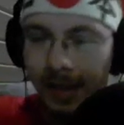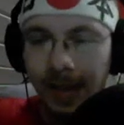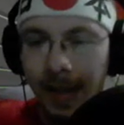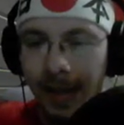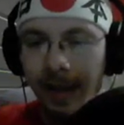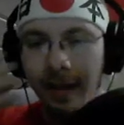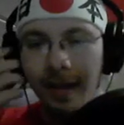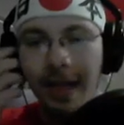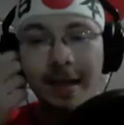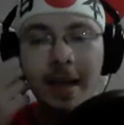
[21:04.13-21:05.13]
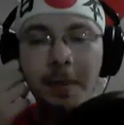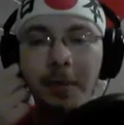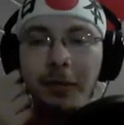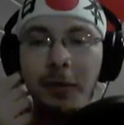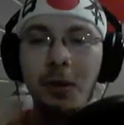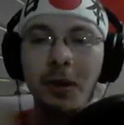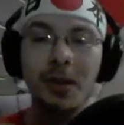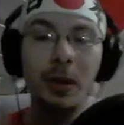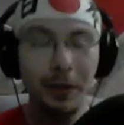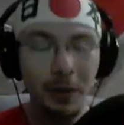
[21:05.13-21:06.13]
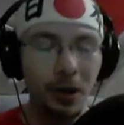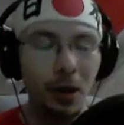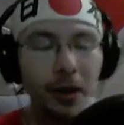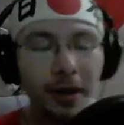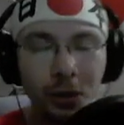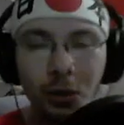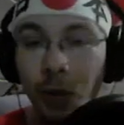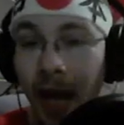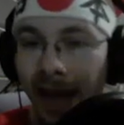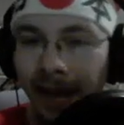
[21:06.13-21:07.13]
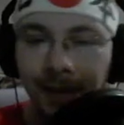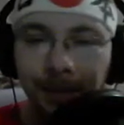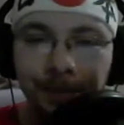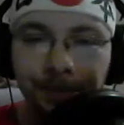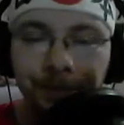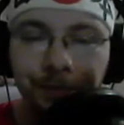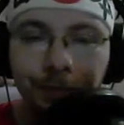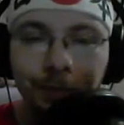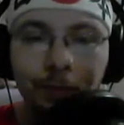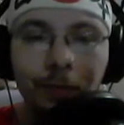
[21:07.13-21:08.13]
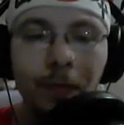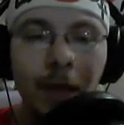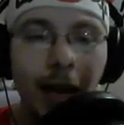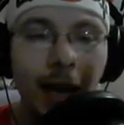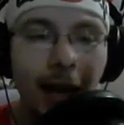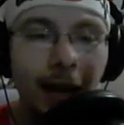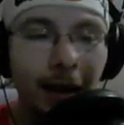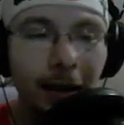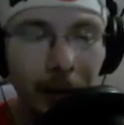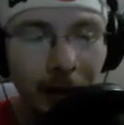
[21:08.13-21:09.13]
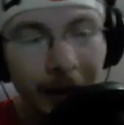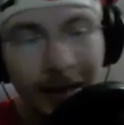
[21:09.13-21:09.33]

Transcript: that I stayed before. So if you go into rank and you